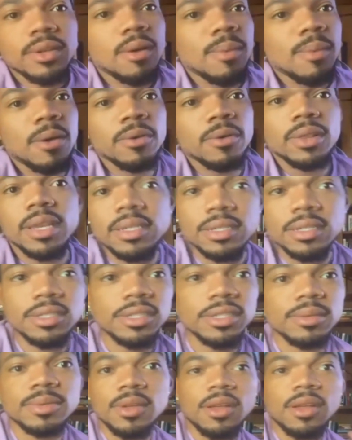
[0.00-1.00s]
all my
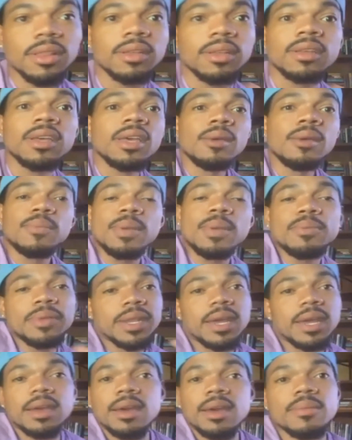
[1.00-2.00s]
relationships, all the people
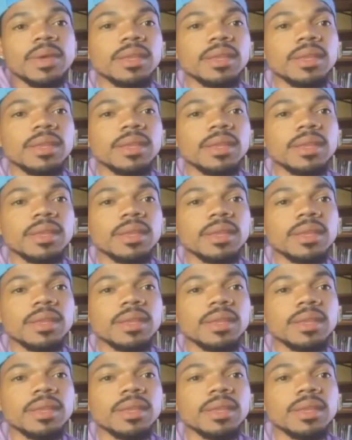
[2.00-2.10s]
that I come